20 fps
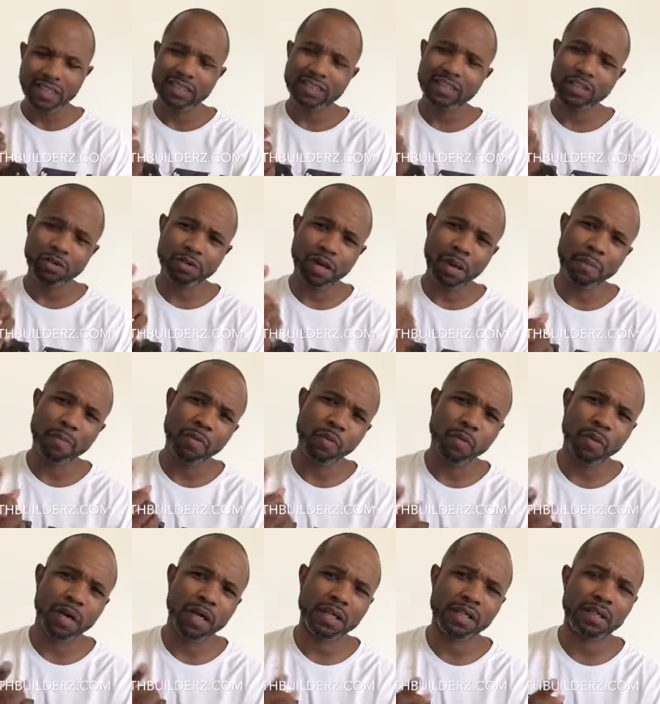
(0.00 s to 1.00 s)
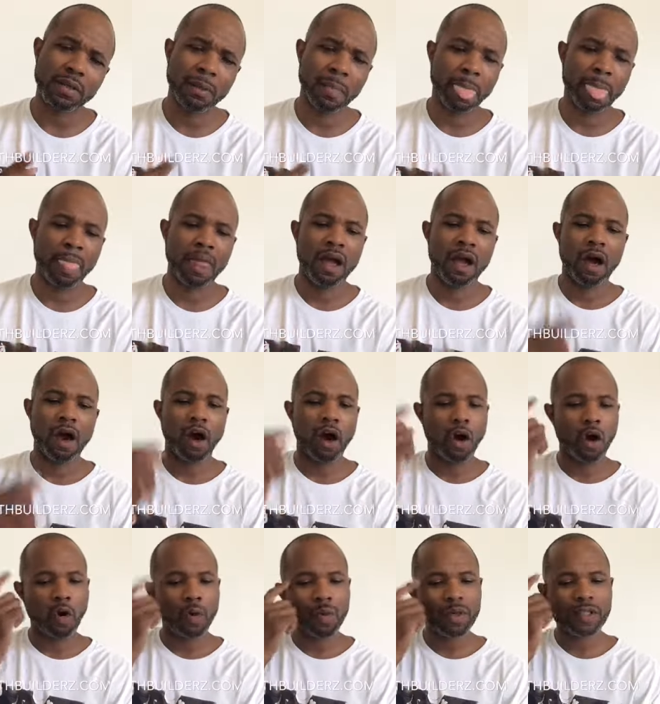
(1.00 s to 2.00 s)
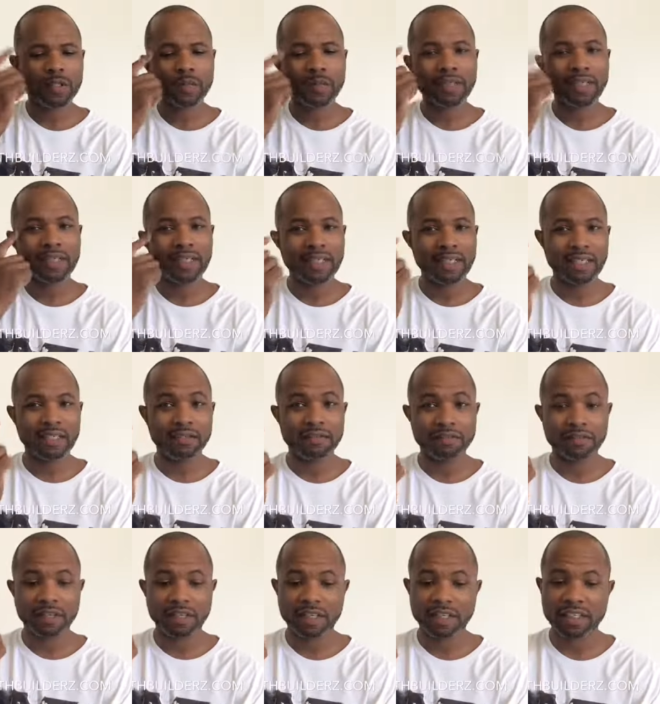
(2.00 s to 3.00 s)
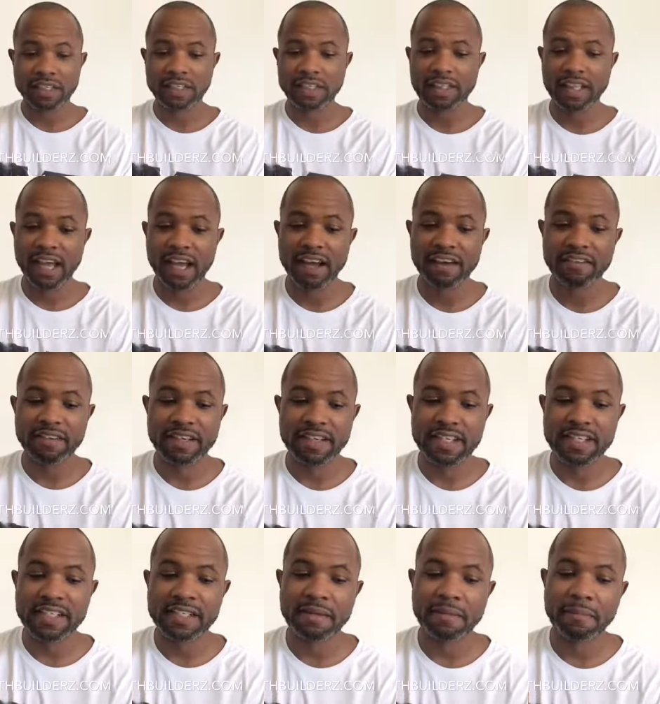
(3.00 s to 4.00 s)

So, number 1, always believe there is